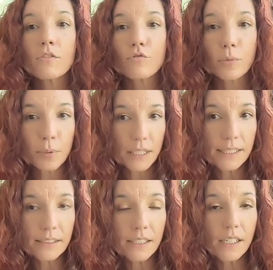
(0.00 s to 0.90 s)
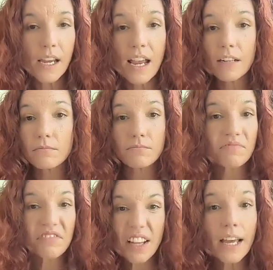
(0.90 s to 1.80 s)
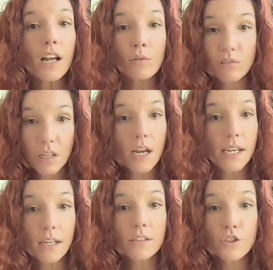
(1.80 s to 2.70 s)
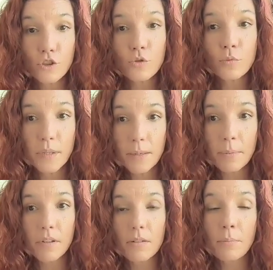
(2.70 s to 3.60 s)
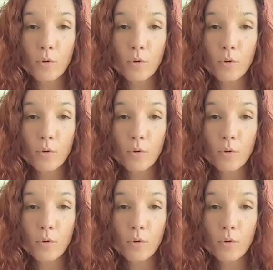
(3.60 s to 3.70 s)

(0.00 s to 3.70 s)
replacing, and flat out lying to people,